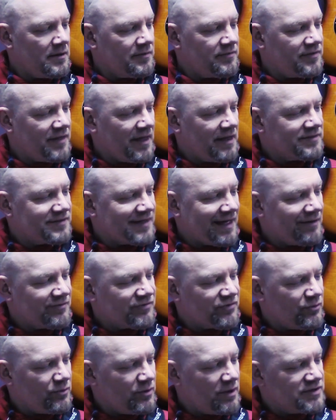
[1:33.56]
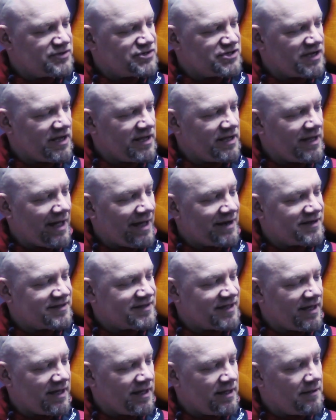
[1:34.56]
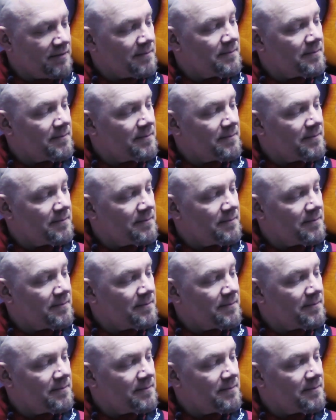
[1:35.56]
then down to a G and a D,